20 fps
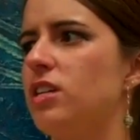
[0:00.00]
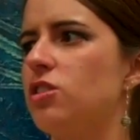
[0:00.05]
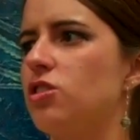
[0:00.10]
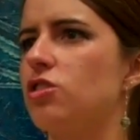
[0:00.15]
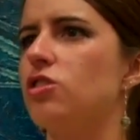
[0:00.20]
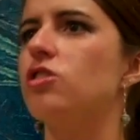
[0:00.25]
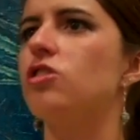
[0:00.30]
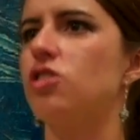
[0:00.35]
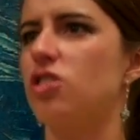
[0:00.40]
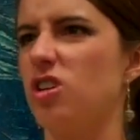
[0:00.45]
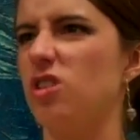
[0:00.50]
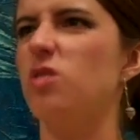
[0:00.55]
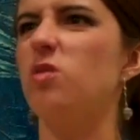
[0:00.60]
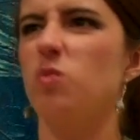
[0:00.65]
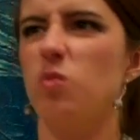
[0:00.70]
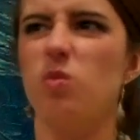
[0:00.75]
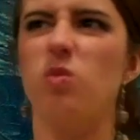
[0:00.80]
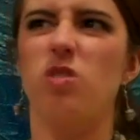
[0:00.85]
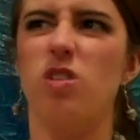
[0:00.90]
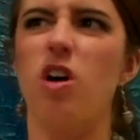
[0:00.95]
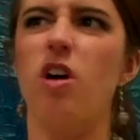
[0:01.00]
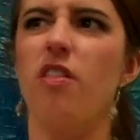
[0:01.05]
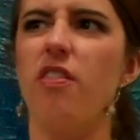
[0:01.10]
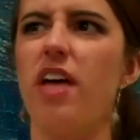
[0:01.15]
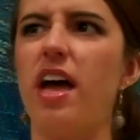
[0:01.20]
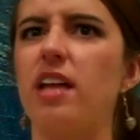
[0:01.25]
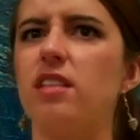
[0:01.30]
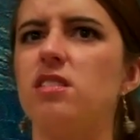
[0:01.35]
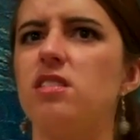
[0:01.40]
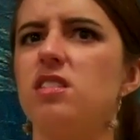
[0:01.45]
research
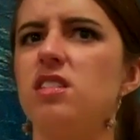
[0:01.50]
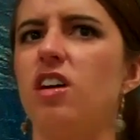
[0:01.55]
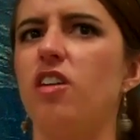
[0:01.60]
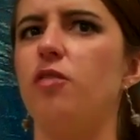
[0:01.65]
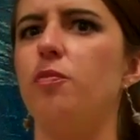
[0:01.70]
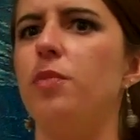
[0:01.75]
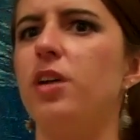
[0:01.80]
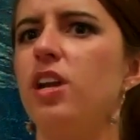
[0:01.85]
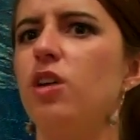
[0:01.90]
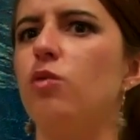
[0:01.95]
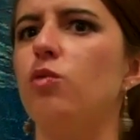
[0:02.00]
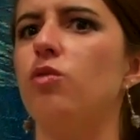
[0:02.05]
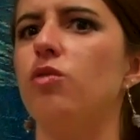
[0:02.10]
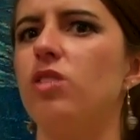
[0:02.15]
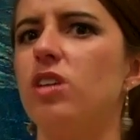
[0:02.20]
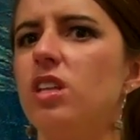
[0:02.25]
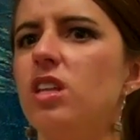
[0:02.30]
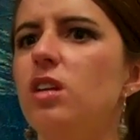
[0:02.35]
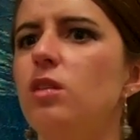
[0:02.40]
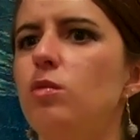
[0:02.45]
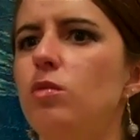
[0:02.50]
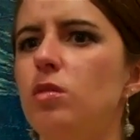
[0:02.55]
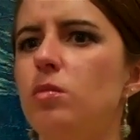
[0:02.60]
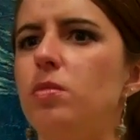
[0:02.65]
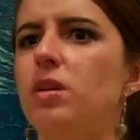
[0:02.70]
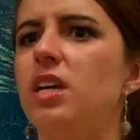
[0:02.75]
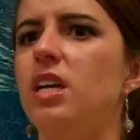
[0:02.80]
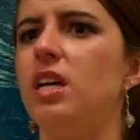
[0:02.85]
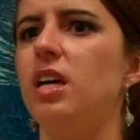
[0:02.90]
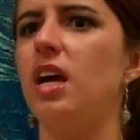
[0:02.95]
on that stuff. But it really
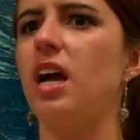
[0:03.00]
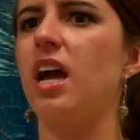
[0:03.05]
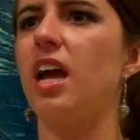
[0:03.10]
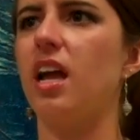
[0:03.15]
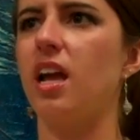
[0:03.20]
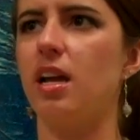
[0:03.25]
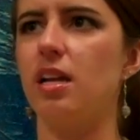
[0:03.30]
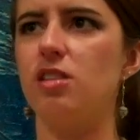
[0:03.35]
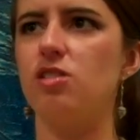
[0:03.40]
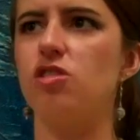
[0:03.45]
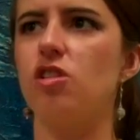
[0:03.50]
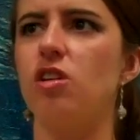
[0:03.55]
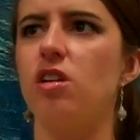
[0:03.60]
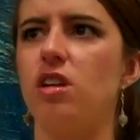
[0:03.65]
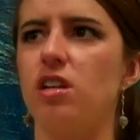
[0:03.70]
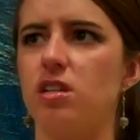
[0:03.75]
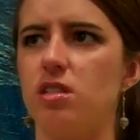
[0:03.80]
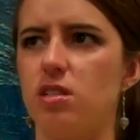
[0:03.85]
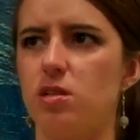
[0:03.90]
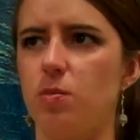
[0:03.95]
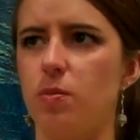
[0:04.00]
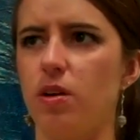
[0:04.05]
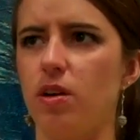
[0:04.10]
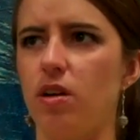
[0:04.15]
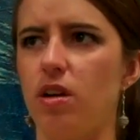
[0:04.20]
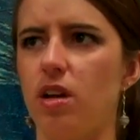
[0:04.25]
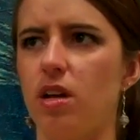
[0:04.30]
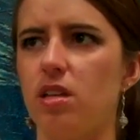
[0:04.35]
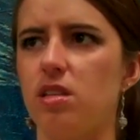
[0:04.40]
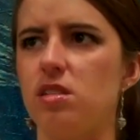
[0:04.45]
would be a hands-on
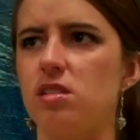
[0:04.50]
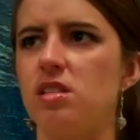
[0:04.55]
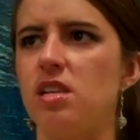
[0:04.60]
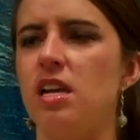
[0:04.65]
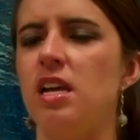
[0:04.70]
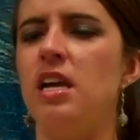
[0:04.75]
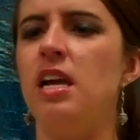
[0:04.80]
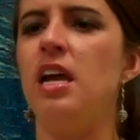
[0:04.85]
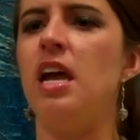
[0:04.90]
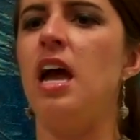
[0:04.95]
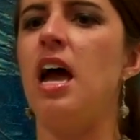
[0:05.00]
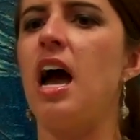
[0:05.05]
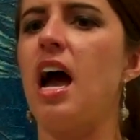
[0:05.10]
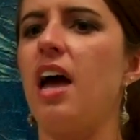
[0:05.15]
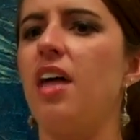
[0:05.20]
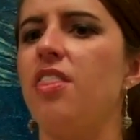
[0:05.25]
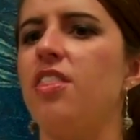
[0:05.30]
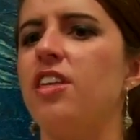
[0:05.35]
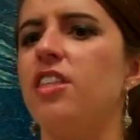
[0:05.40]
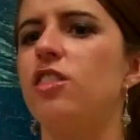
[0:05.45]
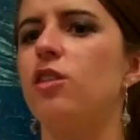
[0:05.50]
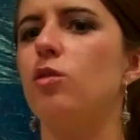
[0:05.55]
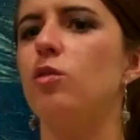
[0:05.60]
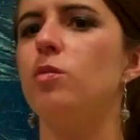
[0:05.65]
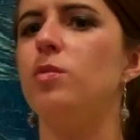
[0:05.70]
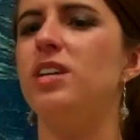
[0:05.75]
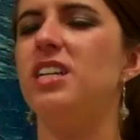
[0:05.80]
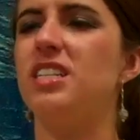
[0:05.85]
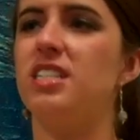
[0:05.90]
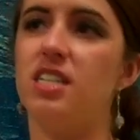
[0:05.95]
experience. I think there
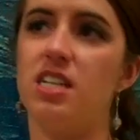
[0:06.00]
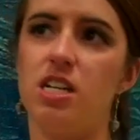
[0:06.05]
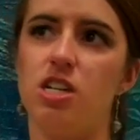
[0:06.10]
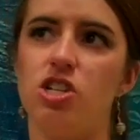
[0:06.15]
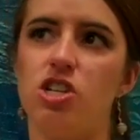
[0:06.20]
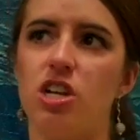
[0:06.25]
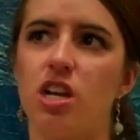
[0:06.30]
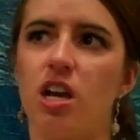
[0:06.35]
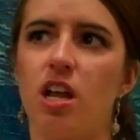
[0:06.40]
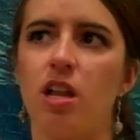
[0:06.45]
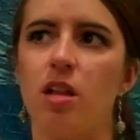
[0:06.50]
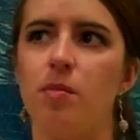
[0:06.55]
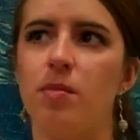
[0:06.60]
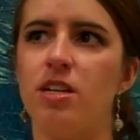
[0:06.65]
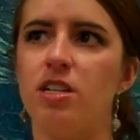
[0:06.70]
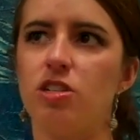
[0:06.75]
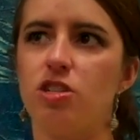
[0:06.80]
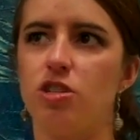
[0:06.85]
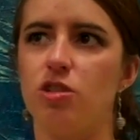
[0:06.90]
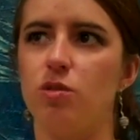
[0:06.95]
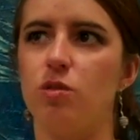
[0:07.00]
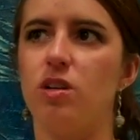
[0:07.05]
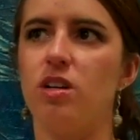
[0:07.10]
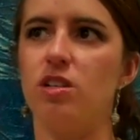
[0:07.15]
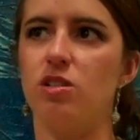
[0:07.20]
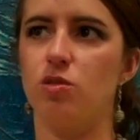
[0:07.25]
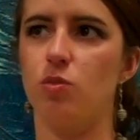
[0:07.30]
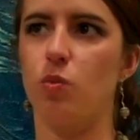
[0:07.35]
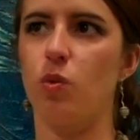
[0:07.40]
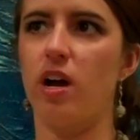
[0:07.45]
would be a teaching element to
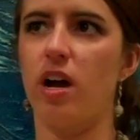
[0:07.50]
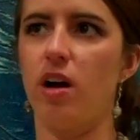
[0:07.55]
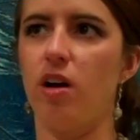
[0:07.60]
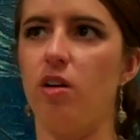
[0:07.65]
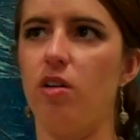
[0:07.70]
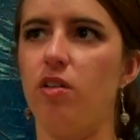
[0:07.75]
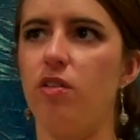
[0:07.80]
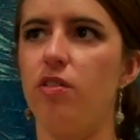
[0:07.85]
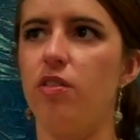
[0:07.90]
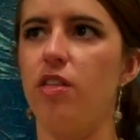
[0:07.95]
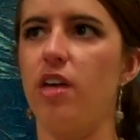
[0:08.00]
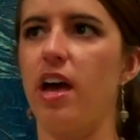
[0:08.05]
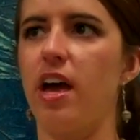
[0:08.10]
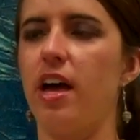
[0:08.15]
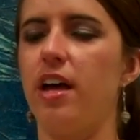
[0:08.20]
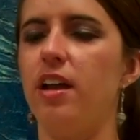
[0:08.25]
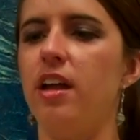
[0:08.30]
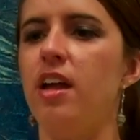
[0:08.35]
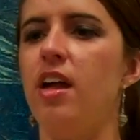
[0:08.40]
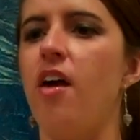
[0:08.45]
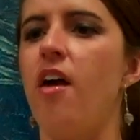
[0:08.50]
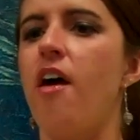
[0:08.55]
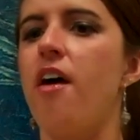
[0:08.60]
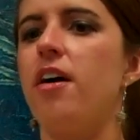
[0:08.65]
it as well, that